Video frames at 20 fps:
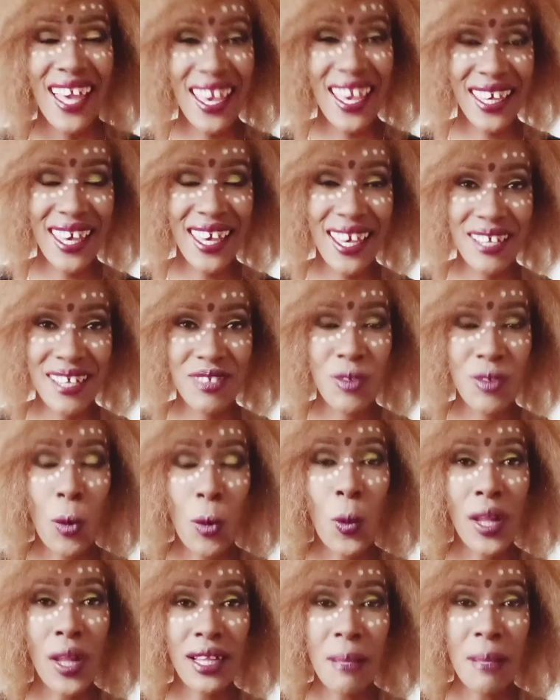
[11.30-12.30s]
Hi guys,
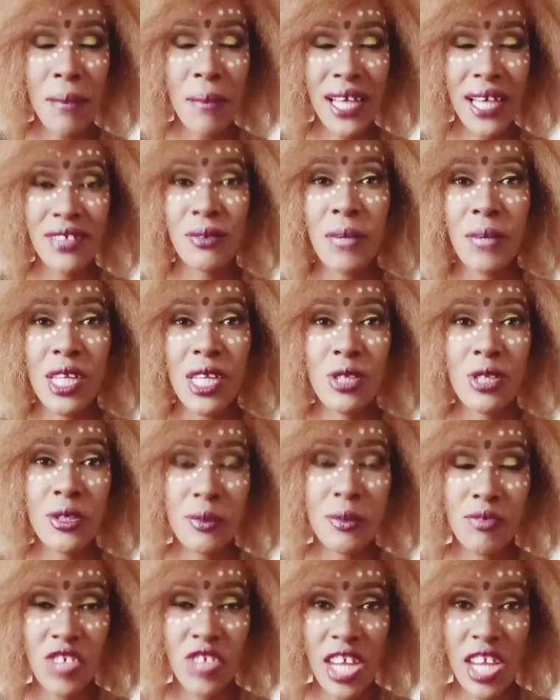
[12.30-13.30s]
welcome back to my
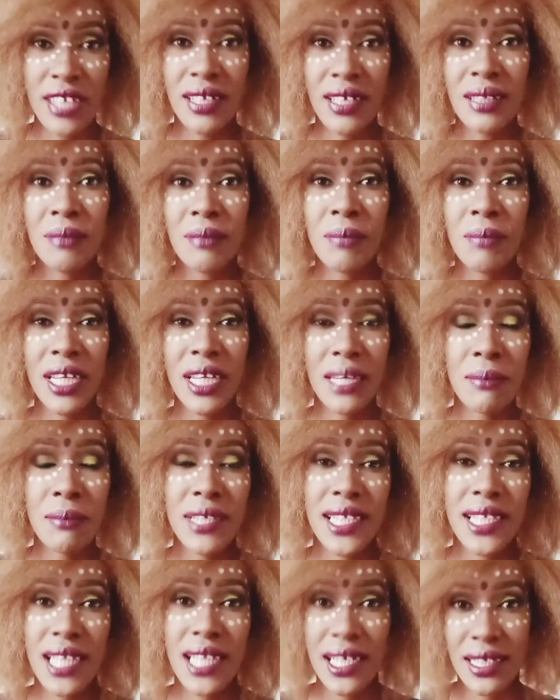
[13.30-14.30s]
YouTube channel. My name
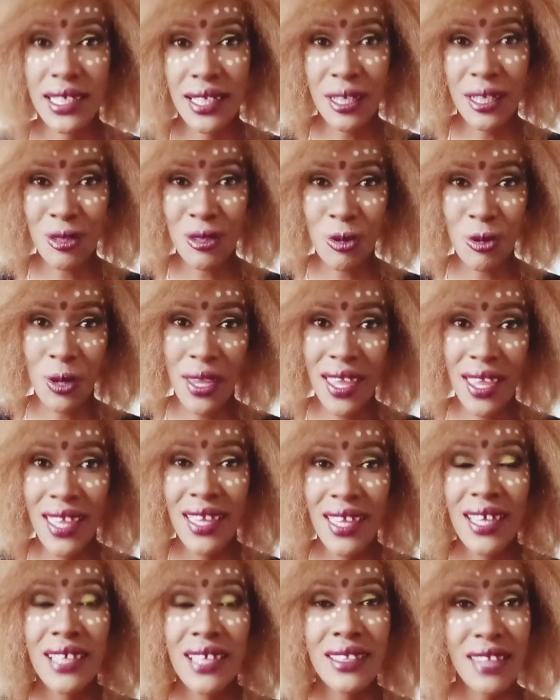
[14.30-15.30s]
is Nalinga Koe.